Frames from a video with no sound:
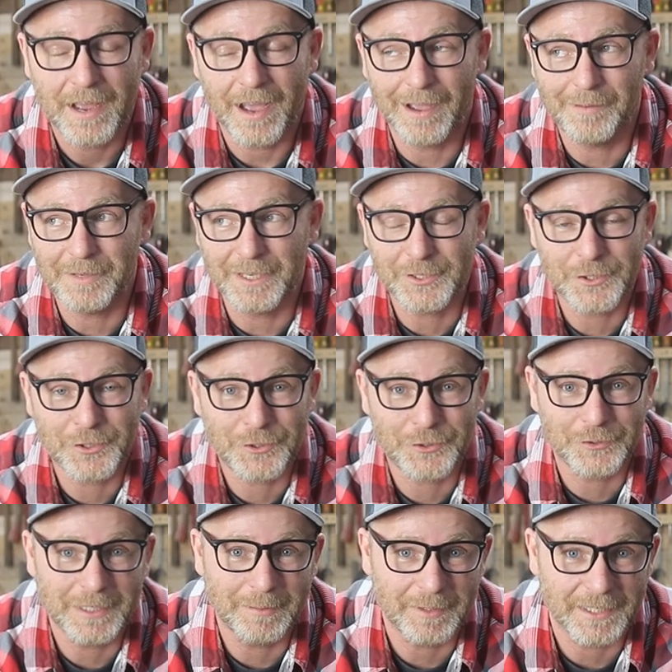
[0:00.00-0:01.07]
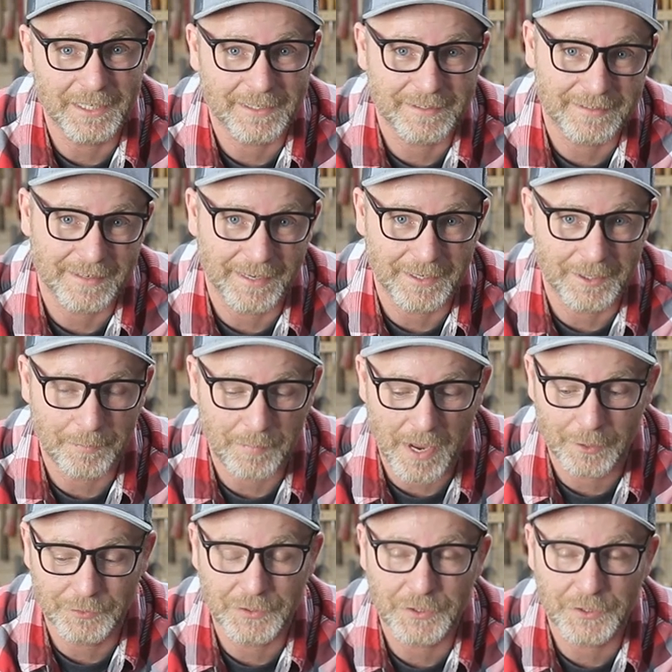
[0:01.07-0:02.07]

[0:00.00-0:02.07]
I'm extremely excited about.